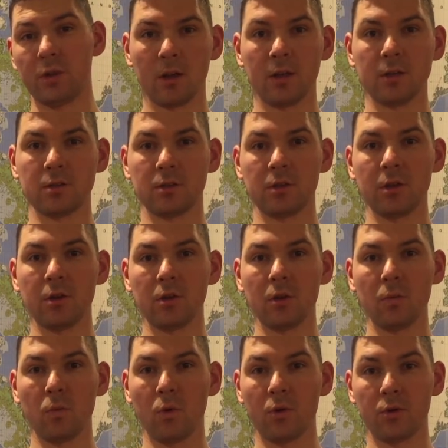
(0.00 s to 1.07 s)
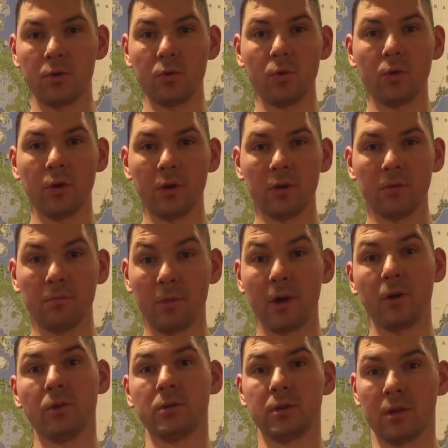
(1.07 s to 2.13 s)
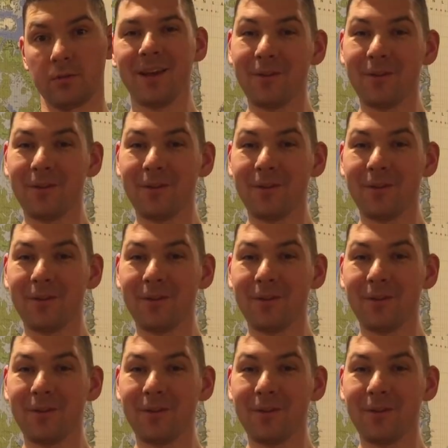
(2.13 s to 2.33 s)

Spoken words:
It is clearly worth doing by yourself.